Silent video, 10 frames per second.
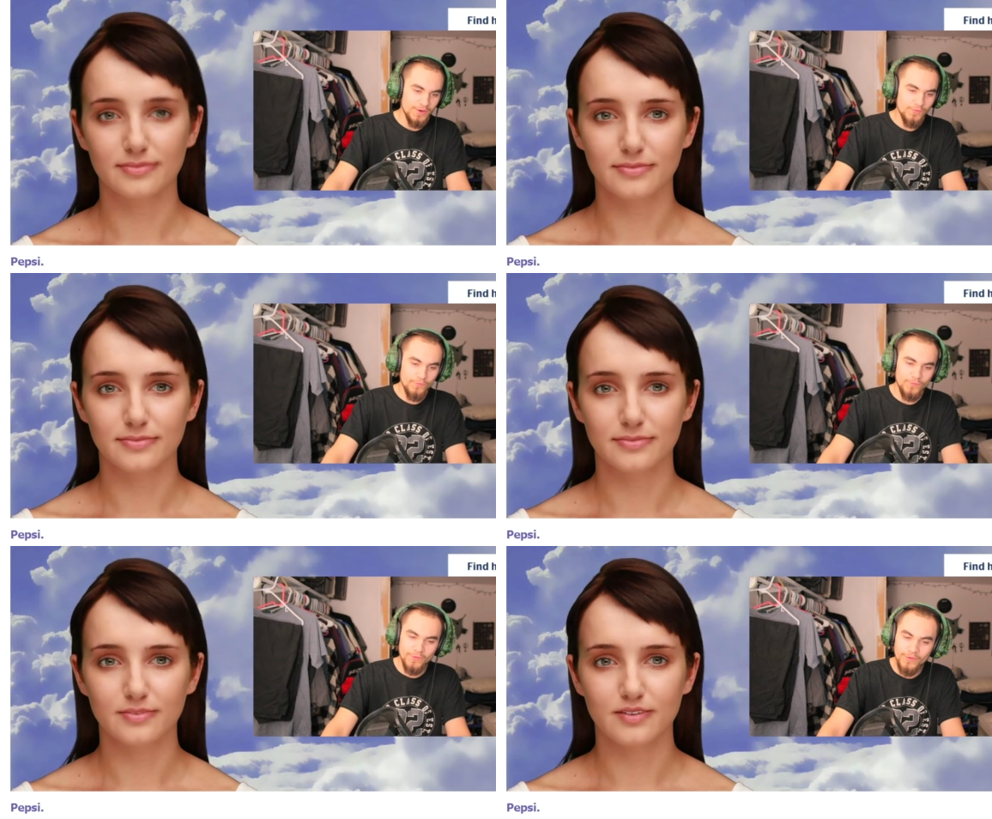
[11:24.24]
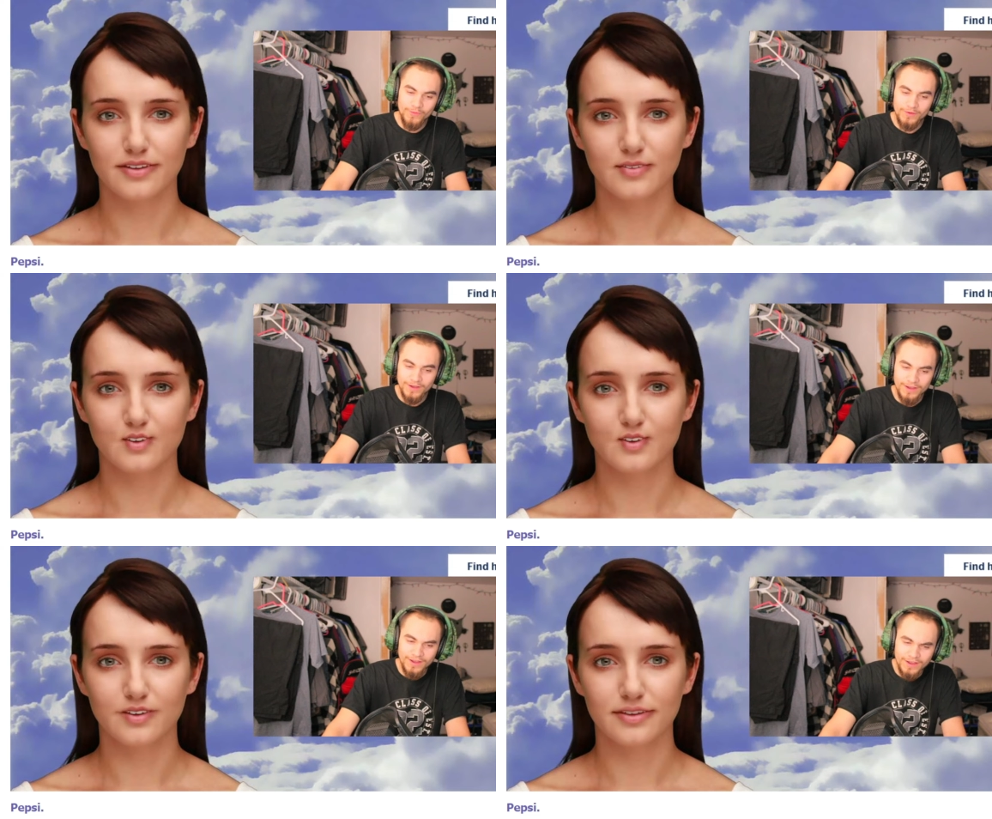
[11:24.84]
Speaker 1: the
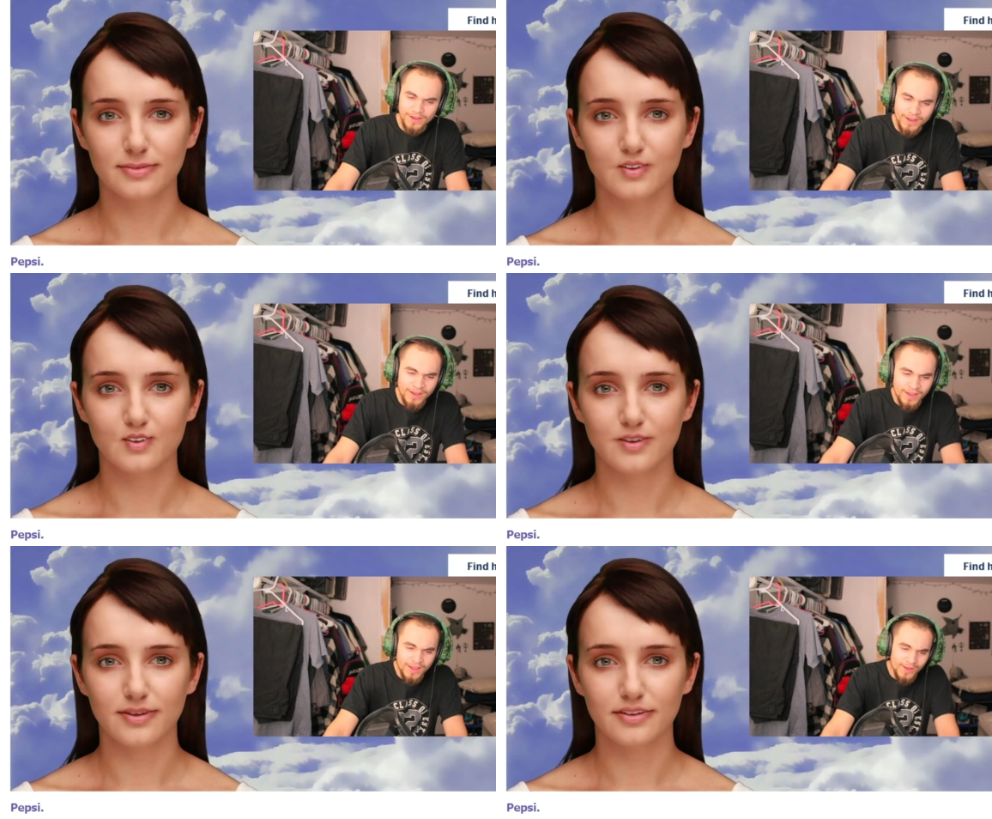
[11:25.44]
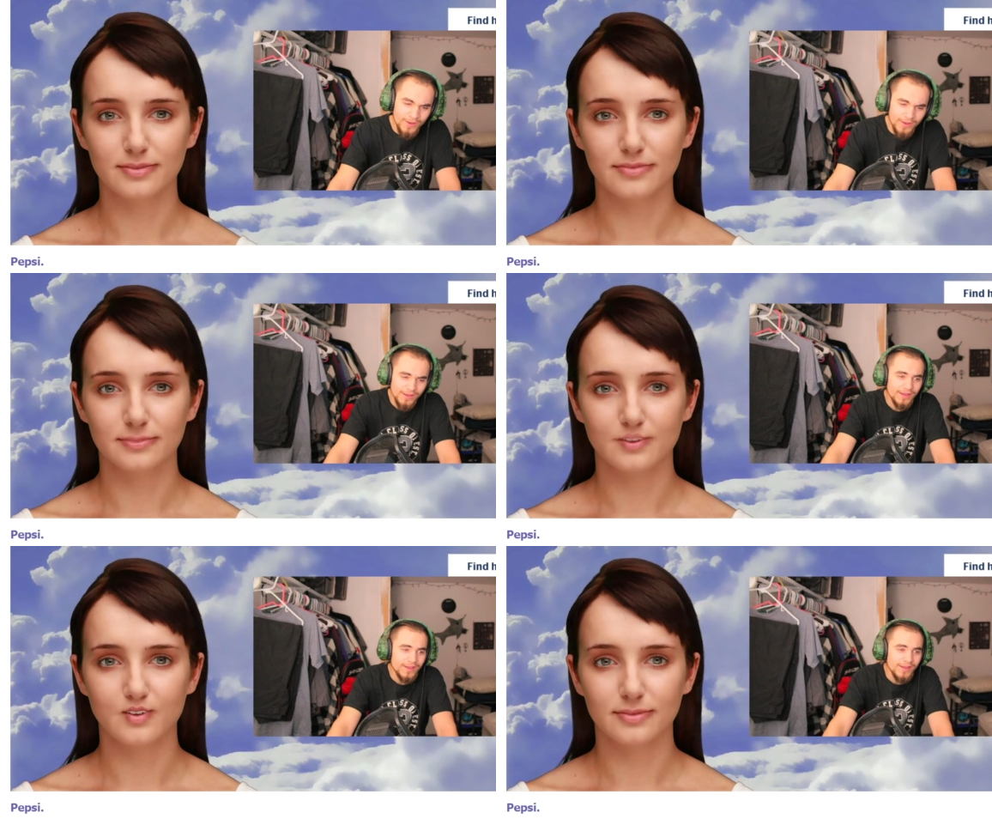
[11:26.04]
Sussel
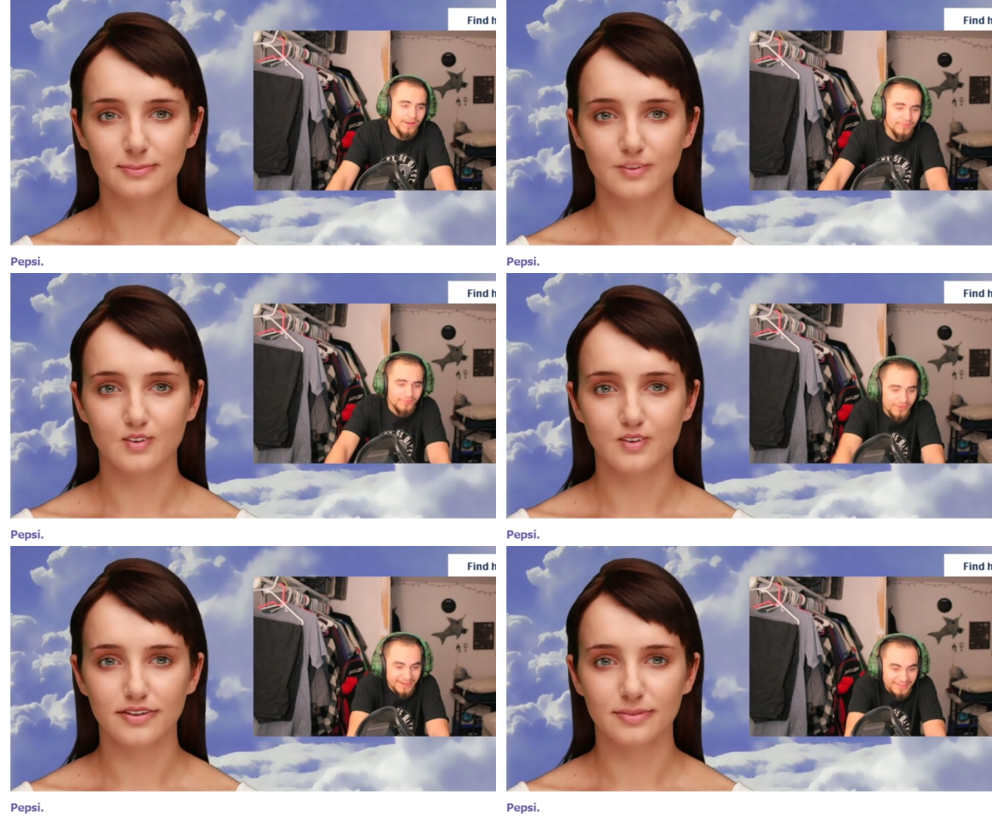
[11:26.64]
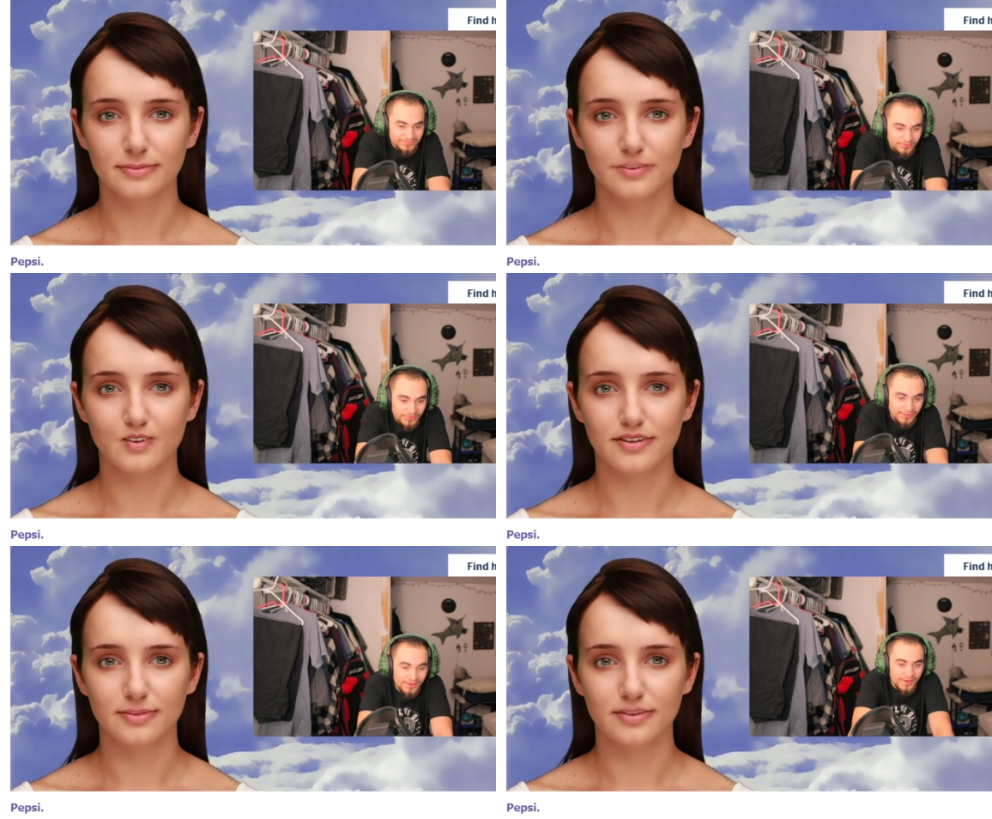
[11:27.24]
144 hertz what?
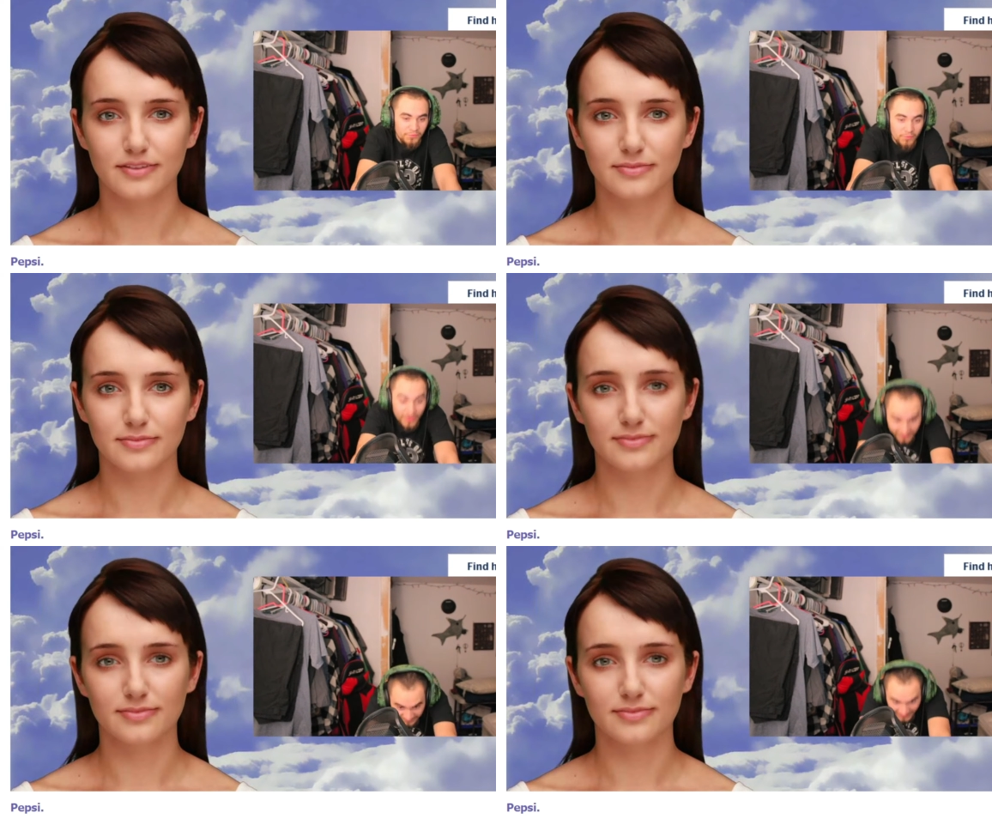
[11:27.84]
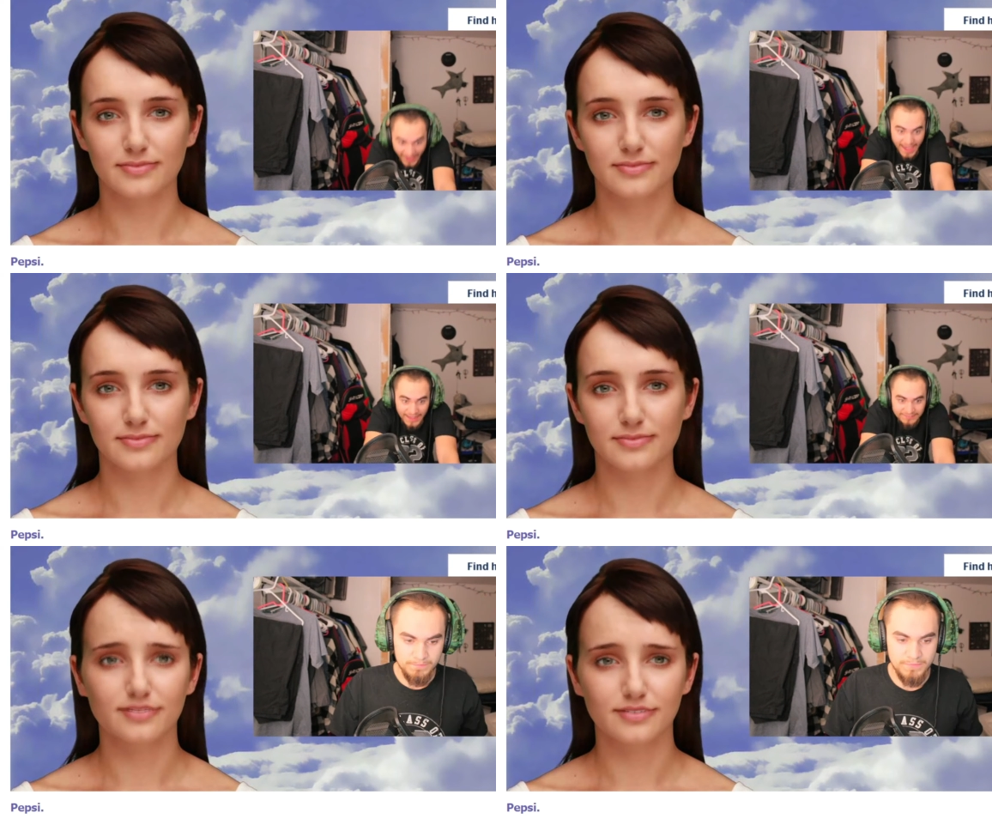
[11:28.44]
monitor.
Speaker 2: What is
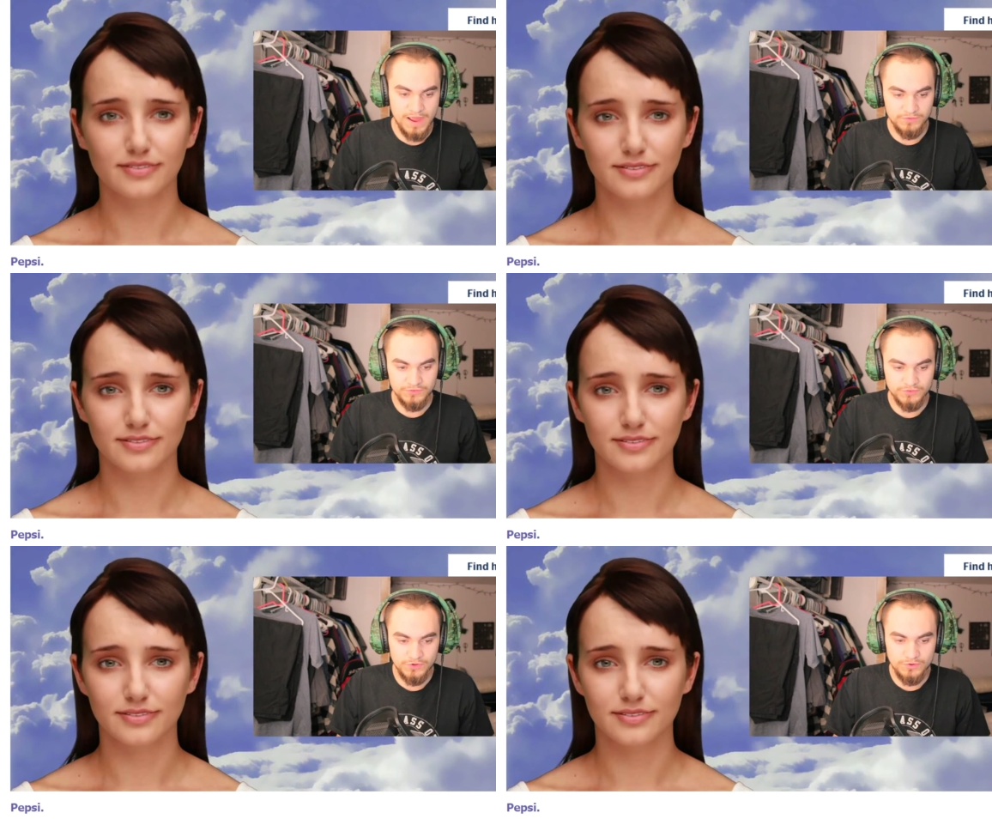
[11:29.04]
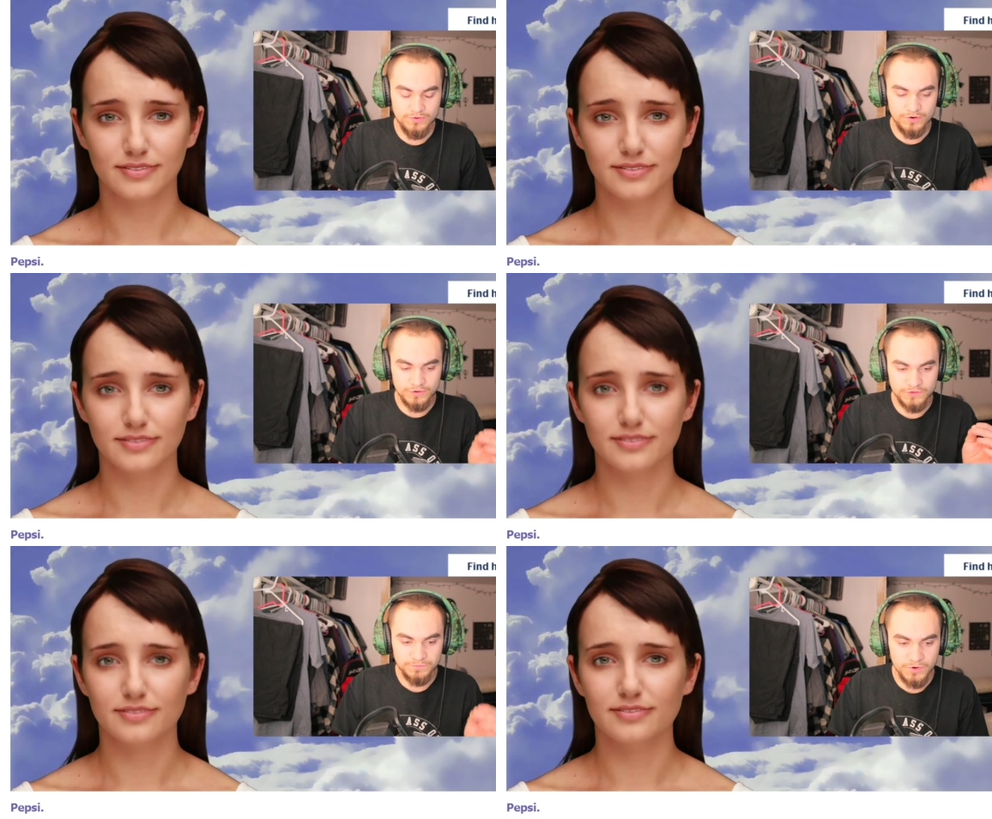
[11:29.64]
that? Mountain Dew or
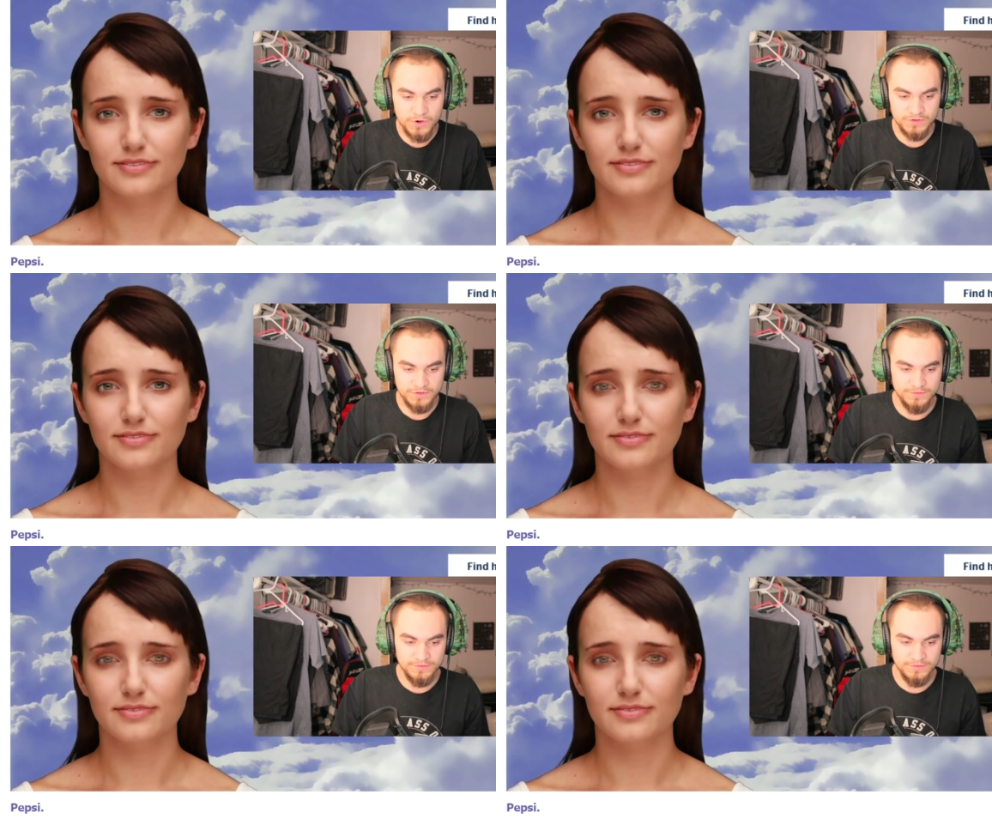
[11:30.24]
Spurt.